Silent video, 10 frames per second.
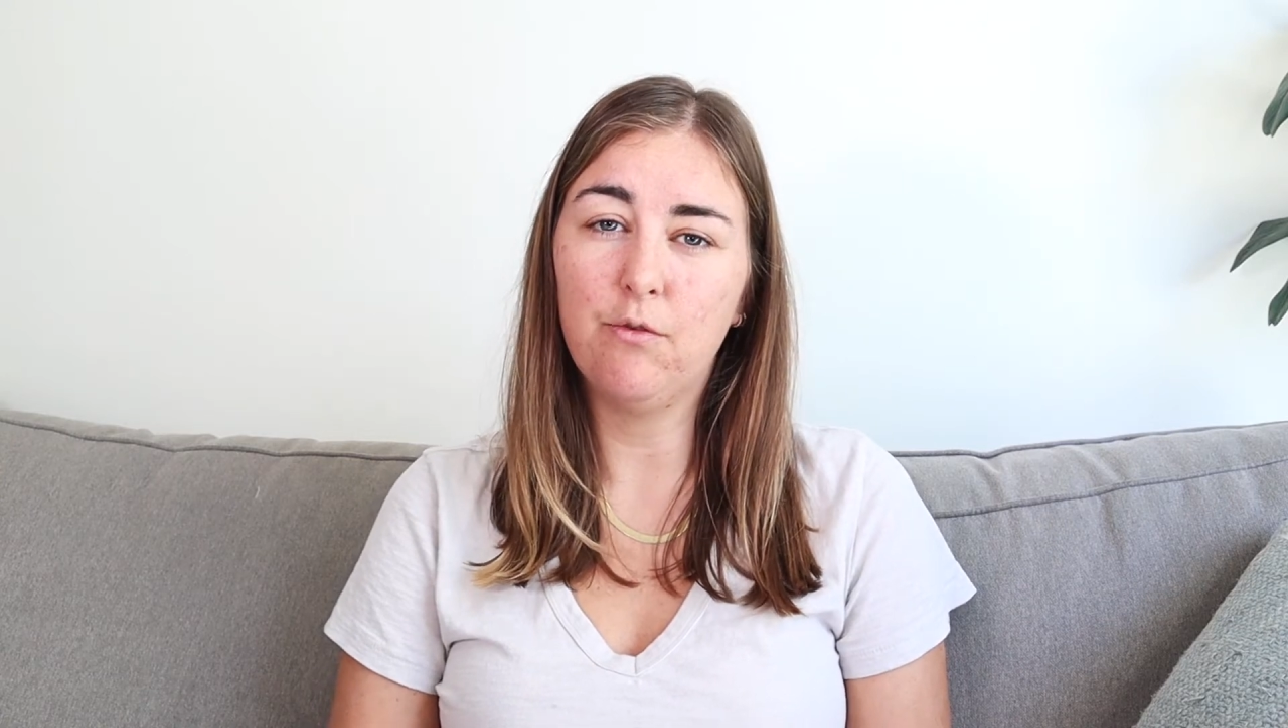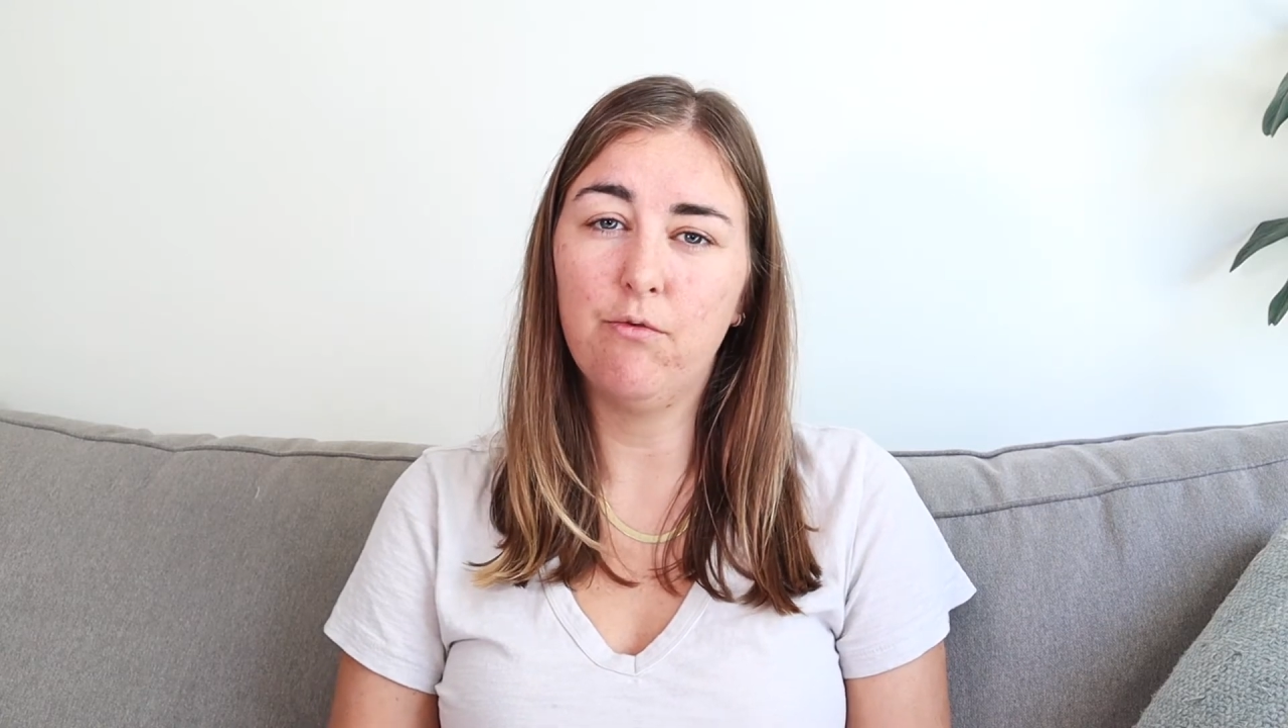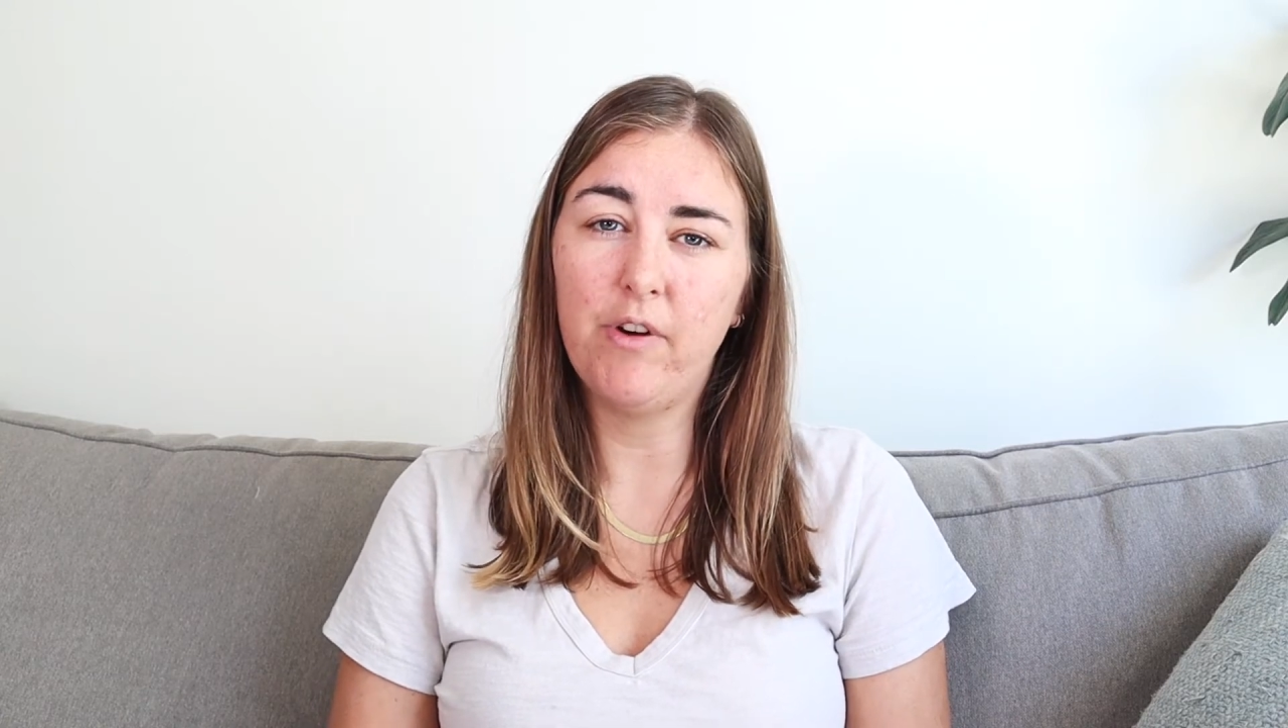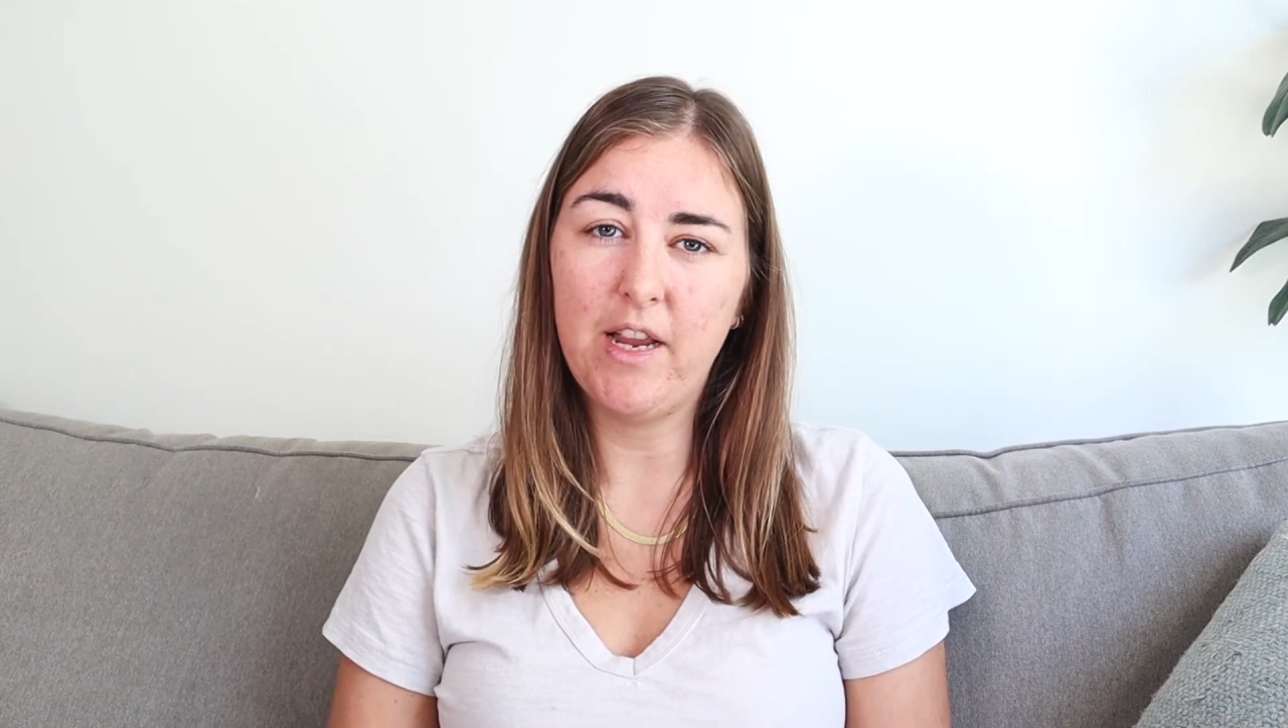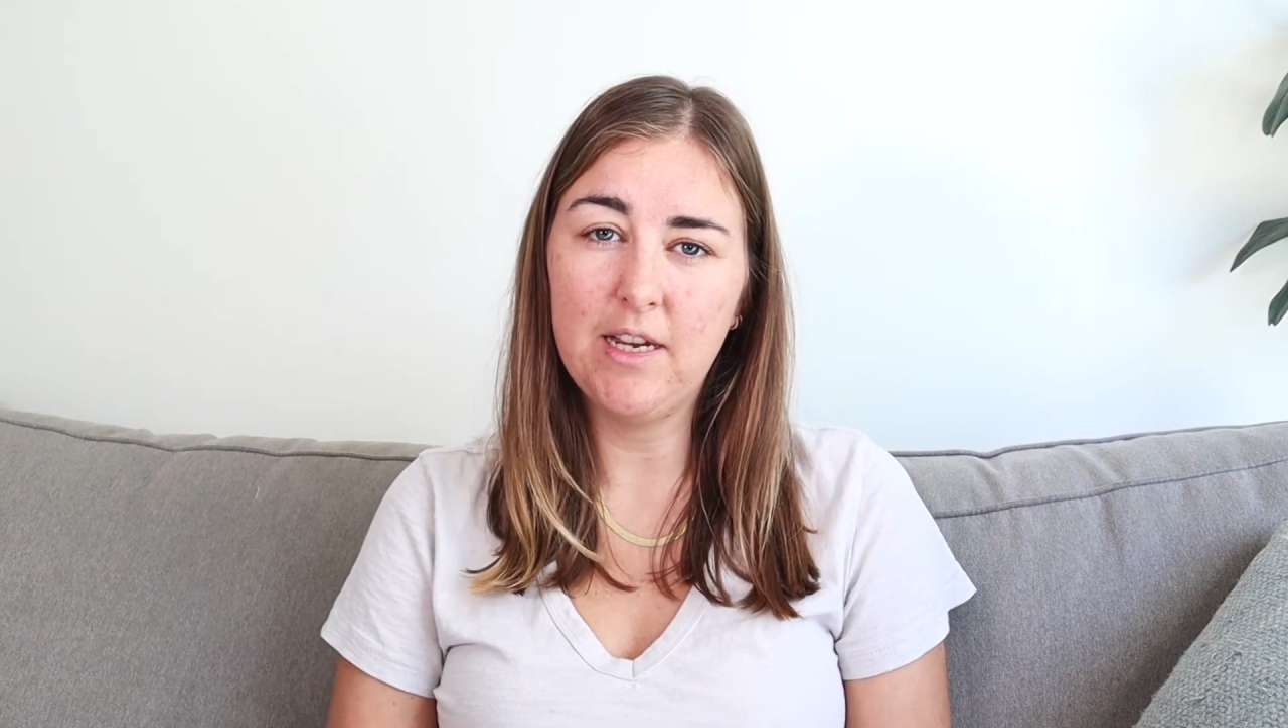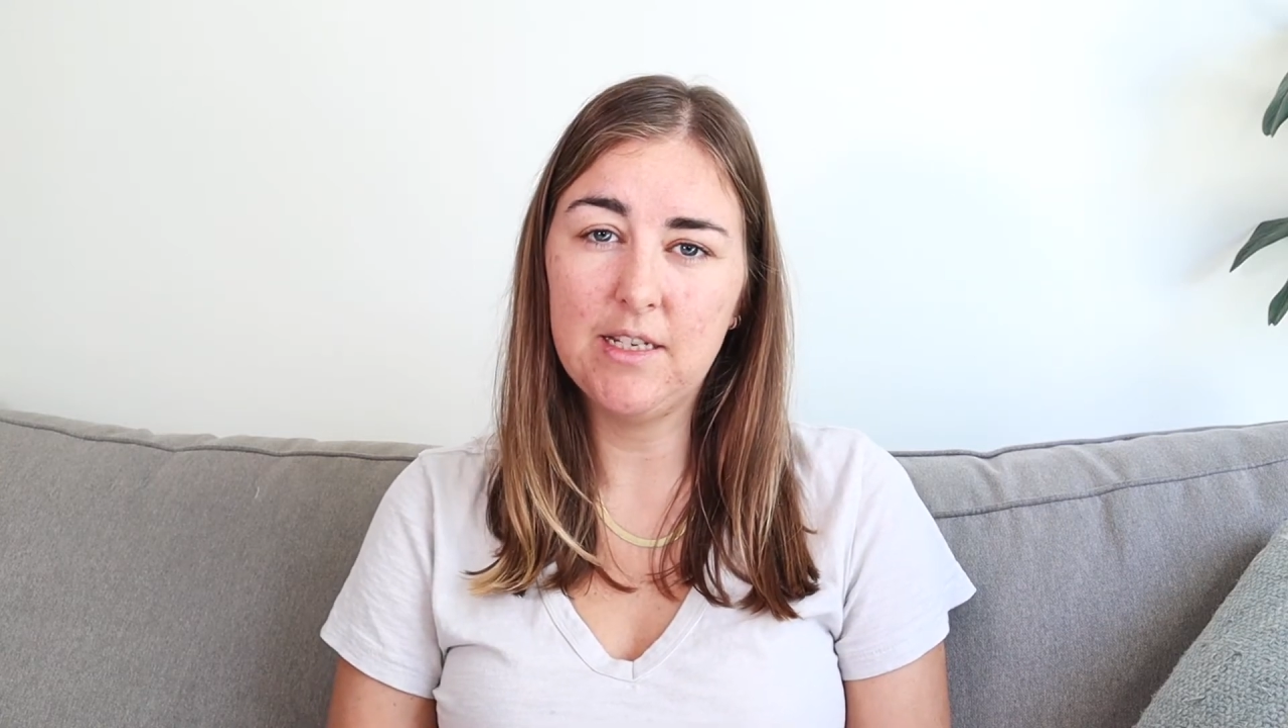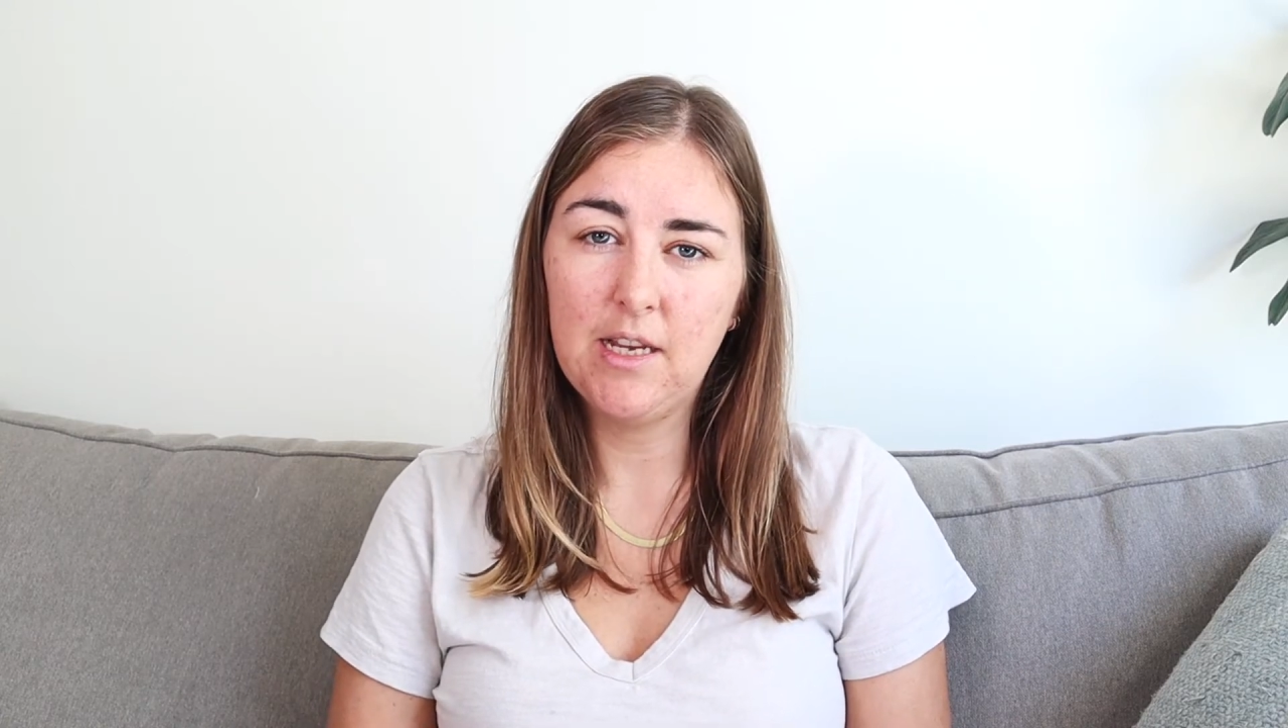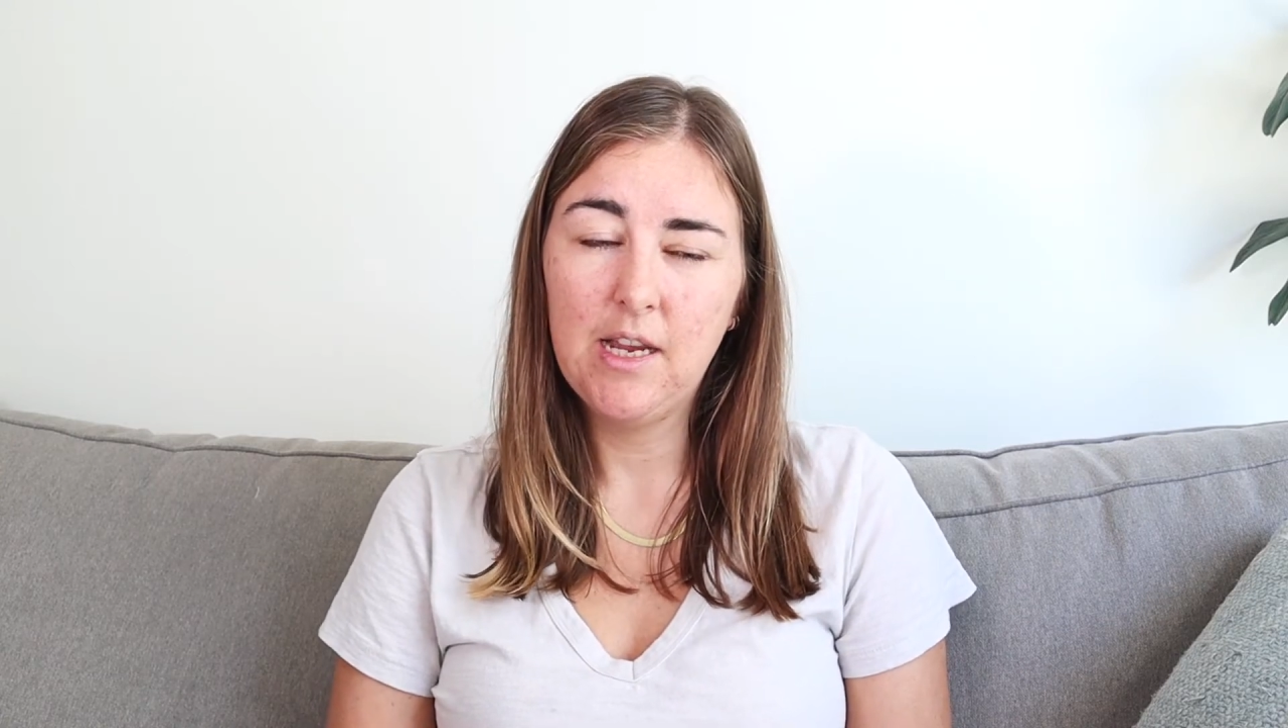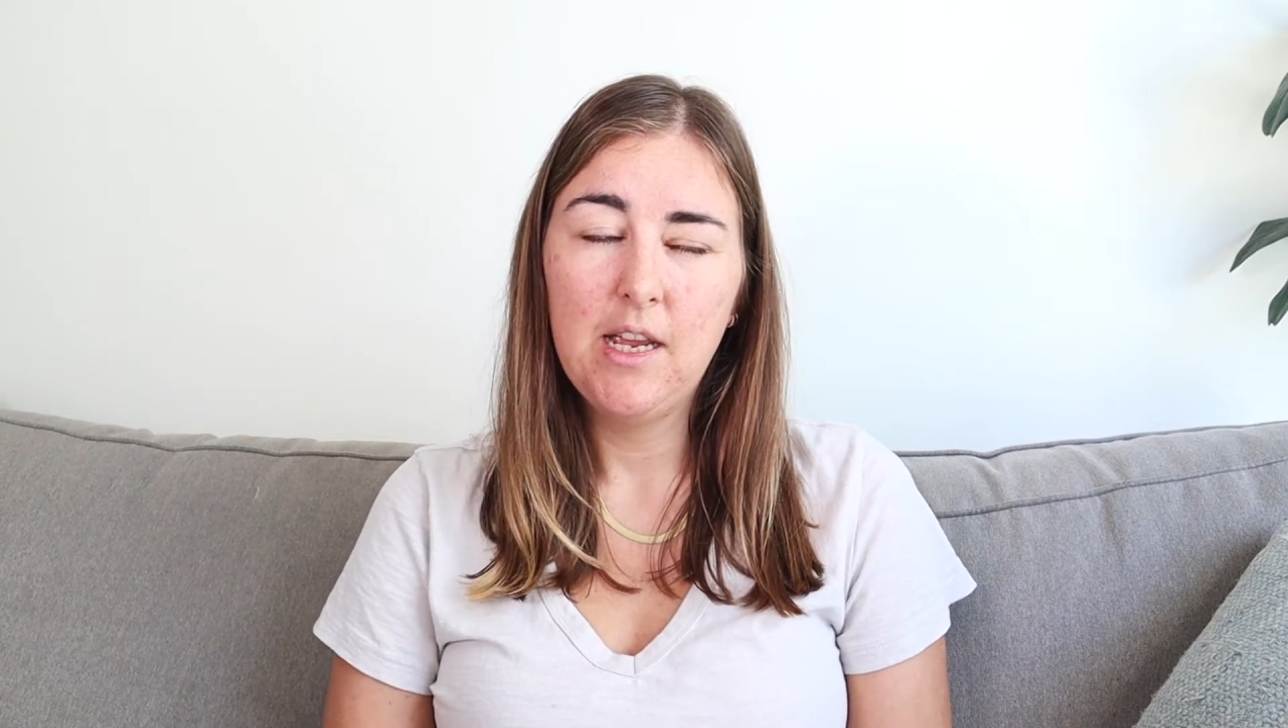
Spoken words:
great.